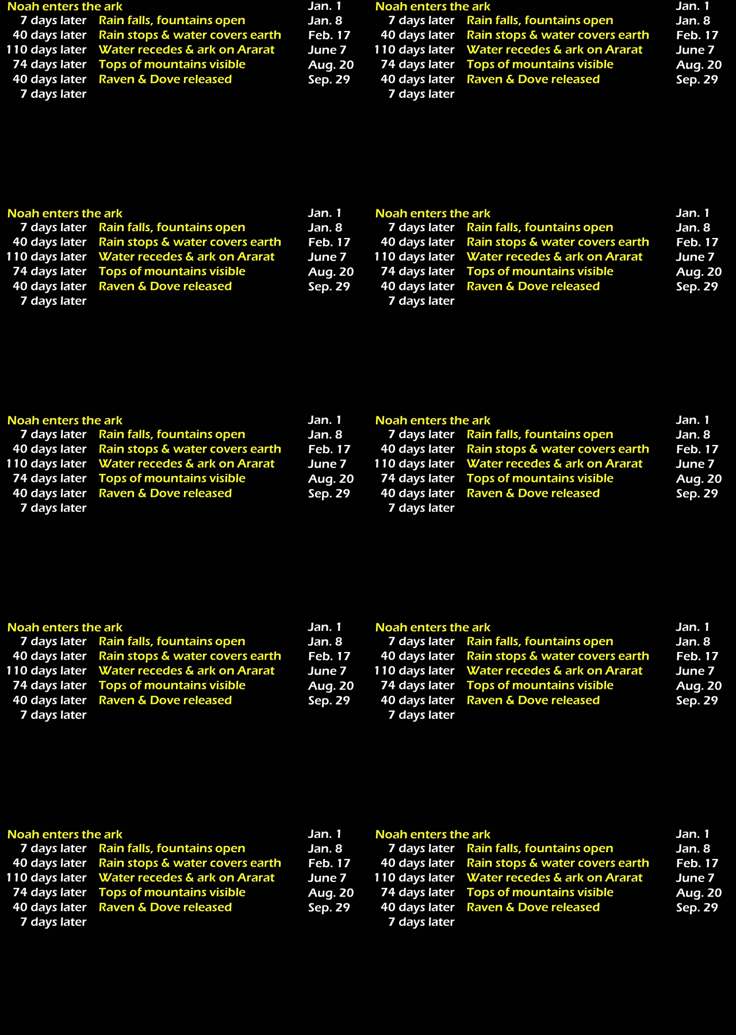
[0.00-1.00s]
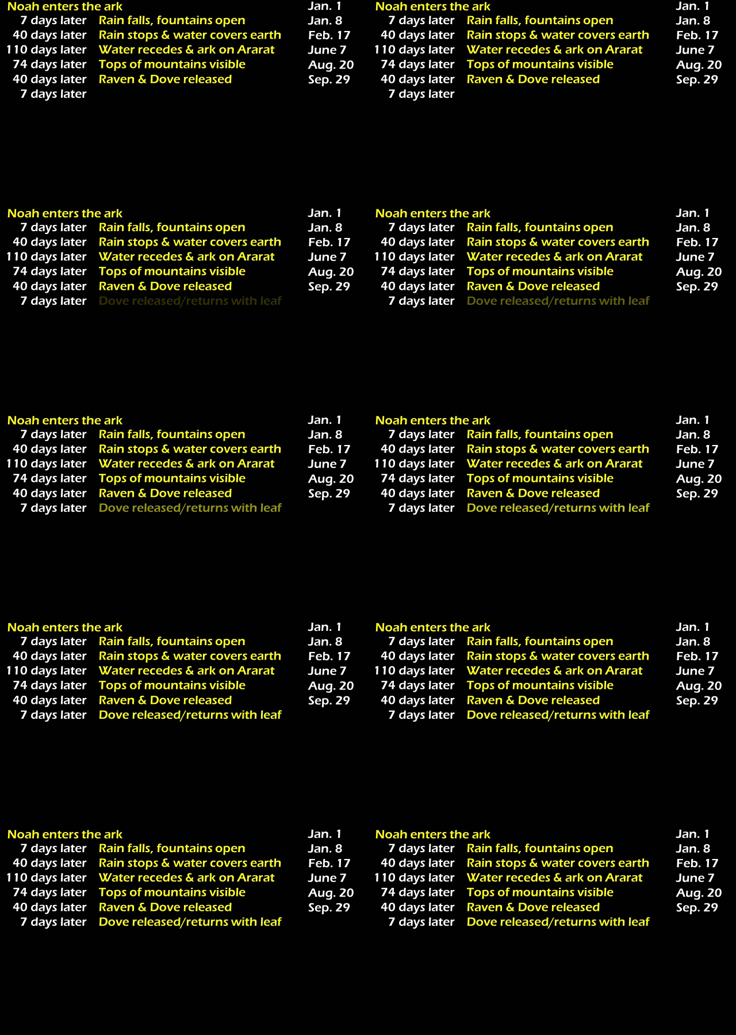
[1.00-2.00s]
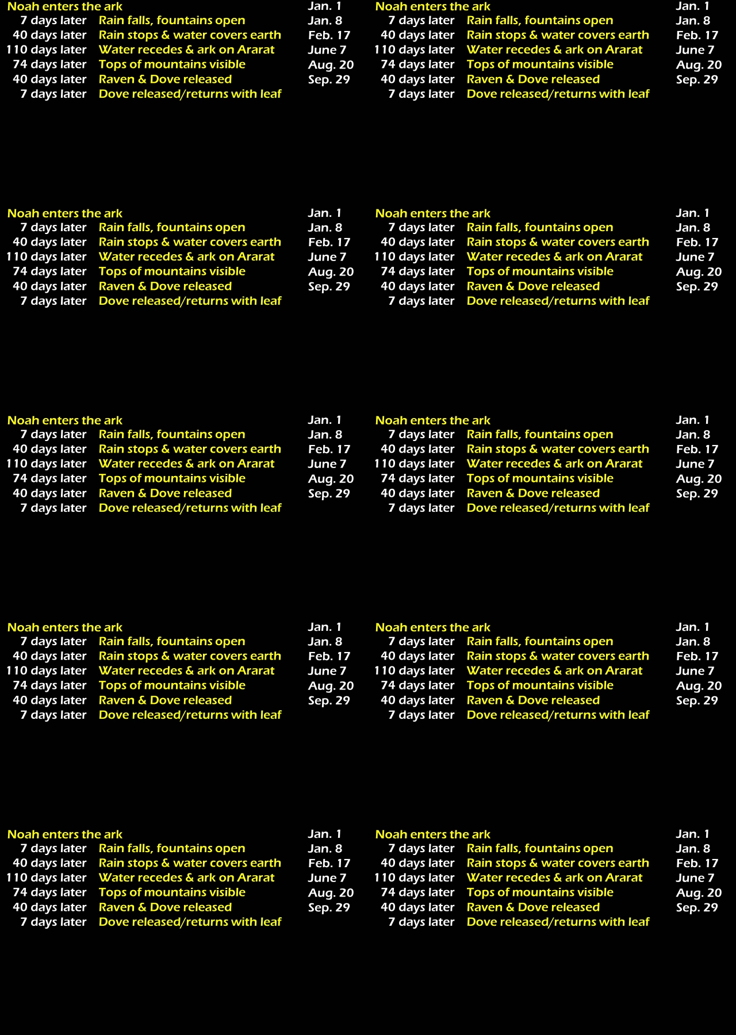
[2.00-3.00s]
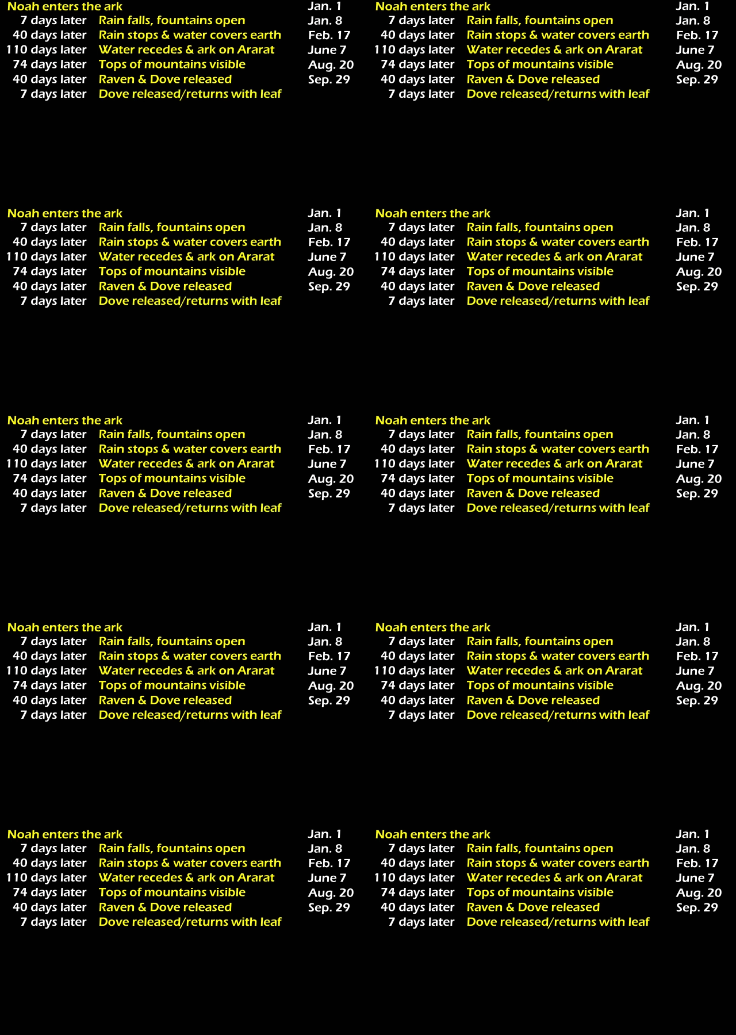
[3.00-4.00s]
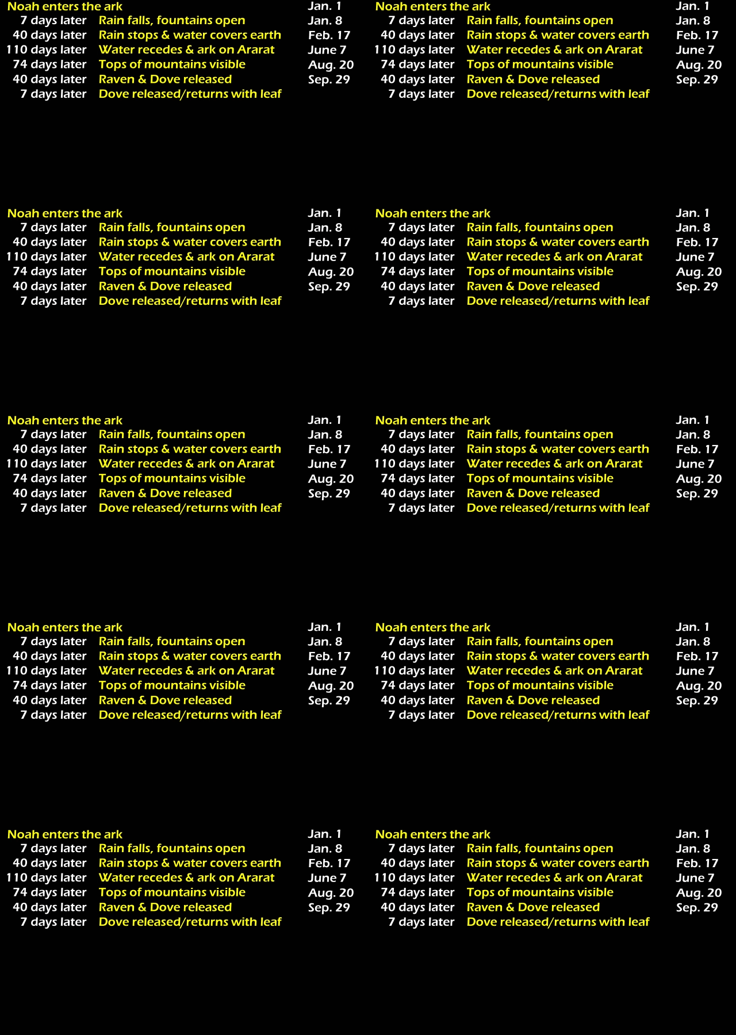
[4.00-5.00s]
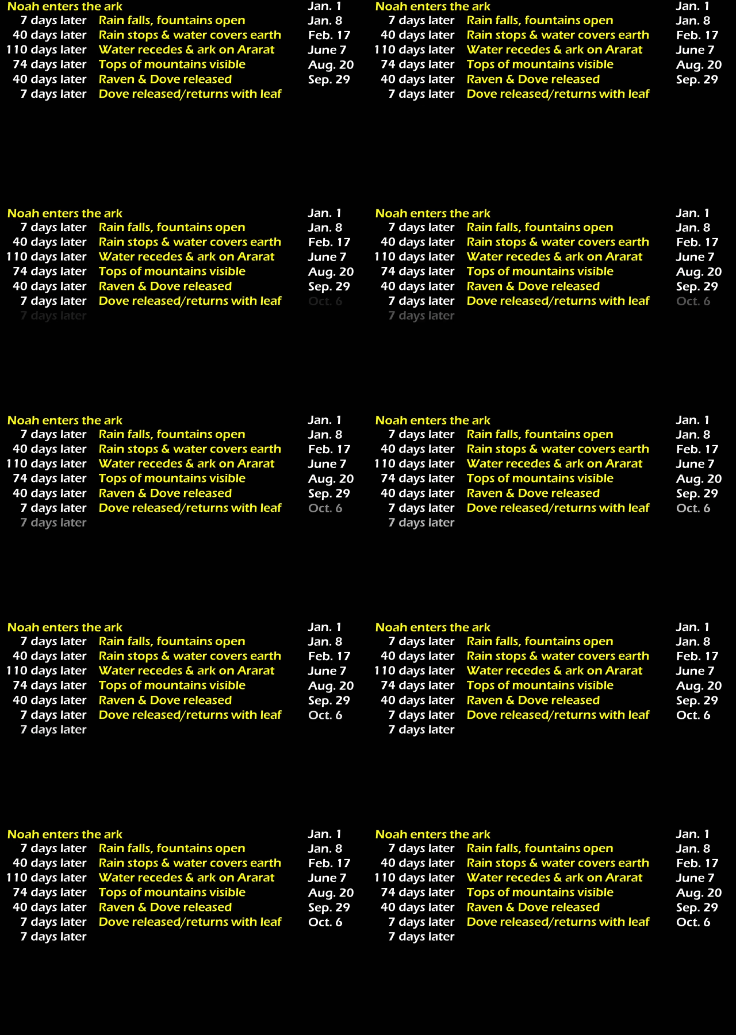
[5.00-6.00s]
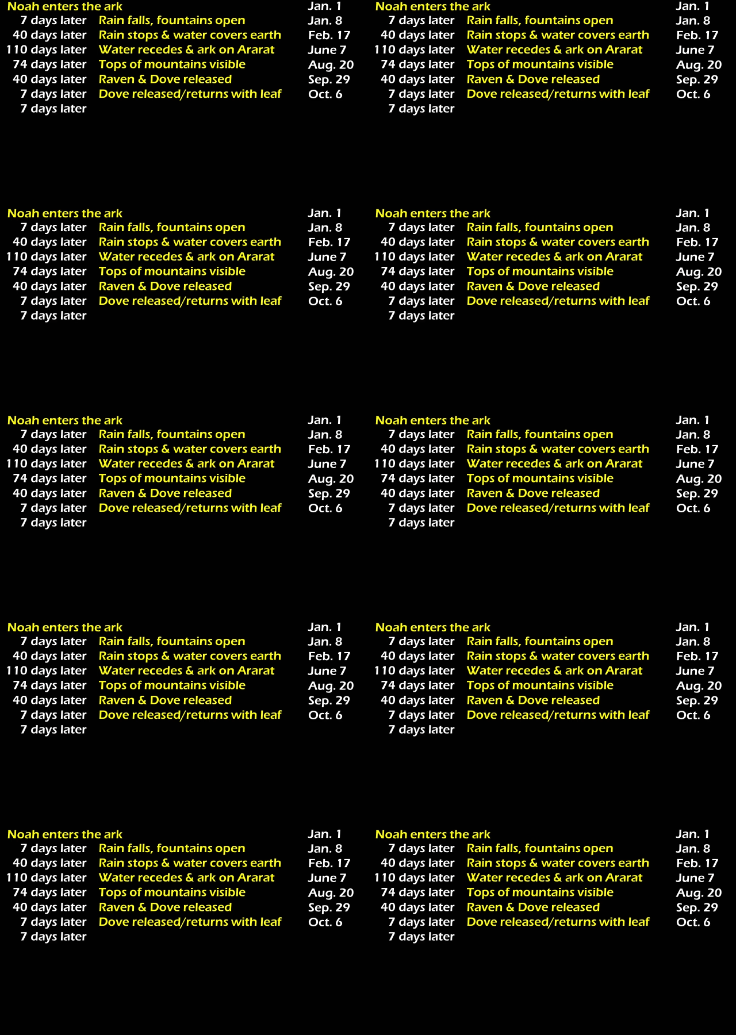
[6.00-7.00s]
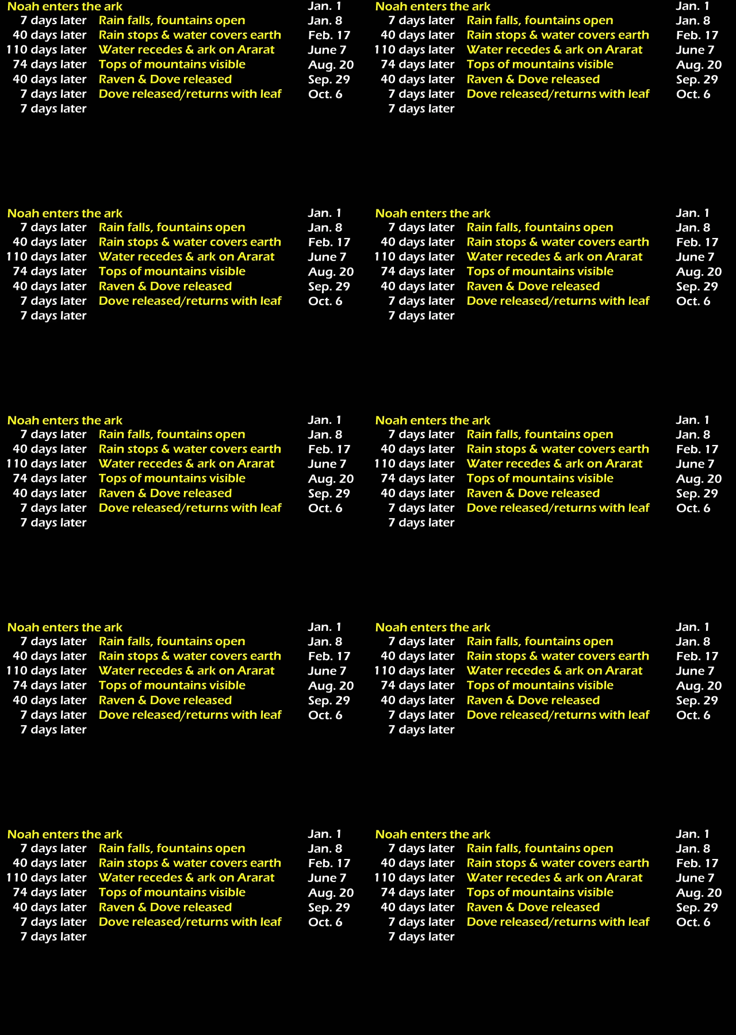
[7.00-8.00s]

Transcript: (no speaker visible)